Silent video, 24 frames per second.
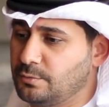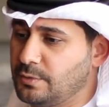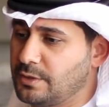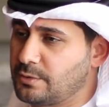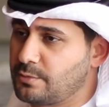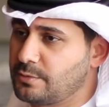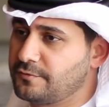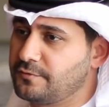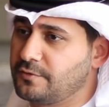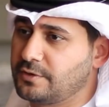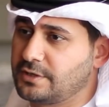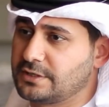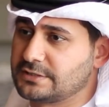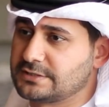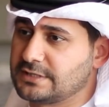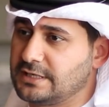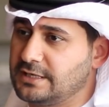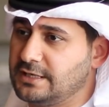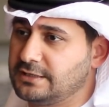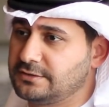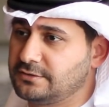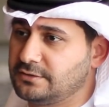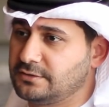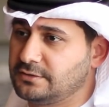where we focus a
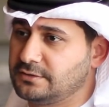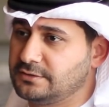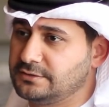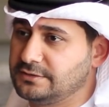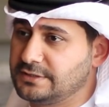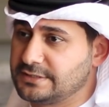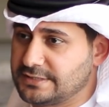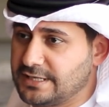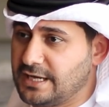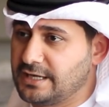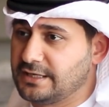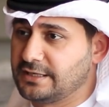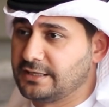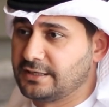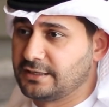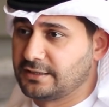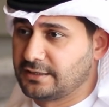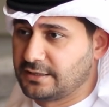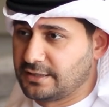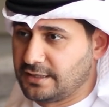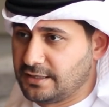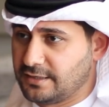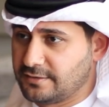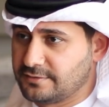lot on
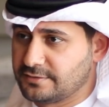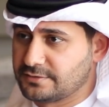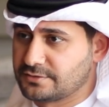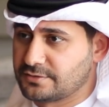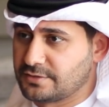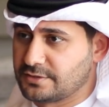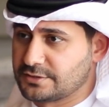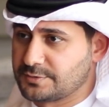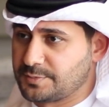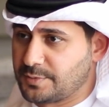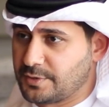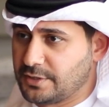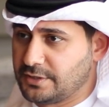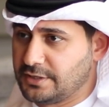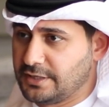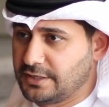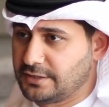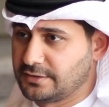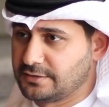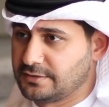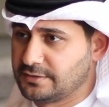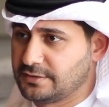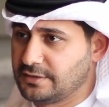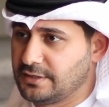designing a health insurance
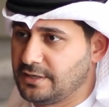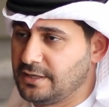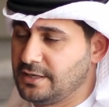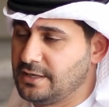product,